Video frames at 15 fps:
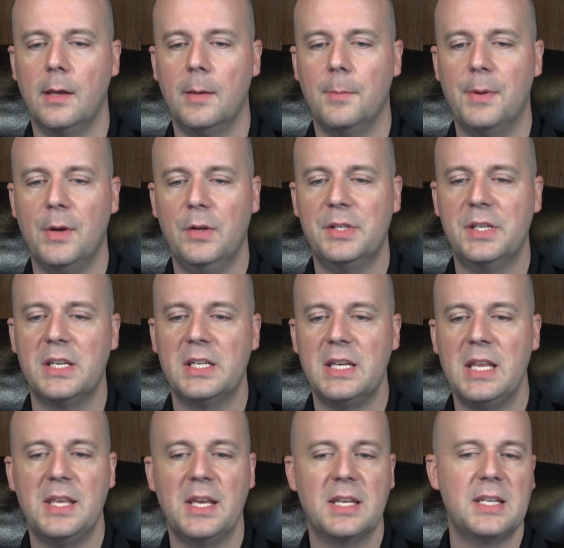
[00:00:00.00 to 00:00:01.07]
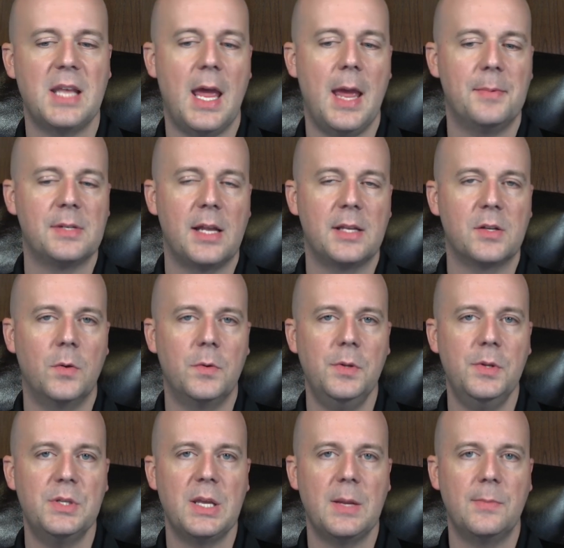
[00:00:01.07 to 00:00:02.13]
Bill says he thinks that Amazon's going
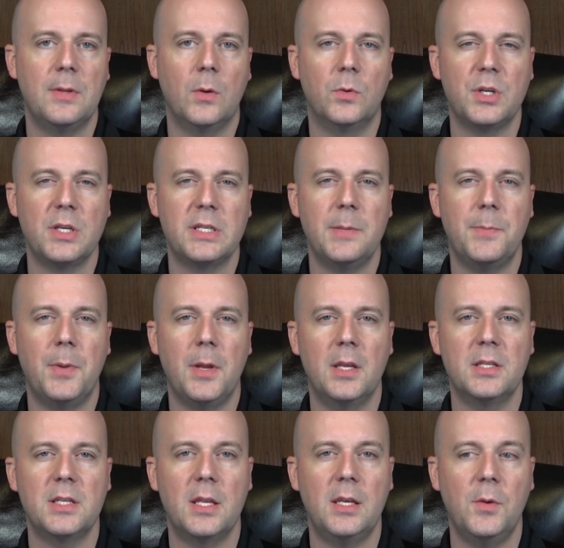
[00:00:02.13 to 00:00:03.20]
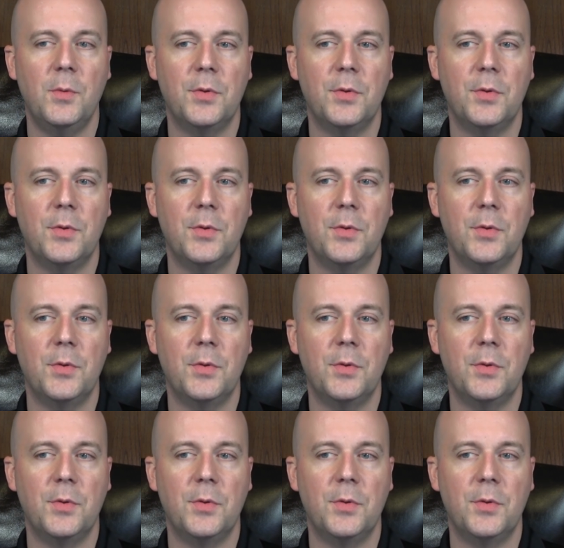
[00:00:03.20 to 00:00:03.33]
to do the same thing with JCPenney's that it did with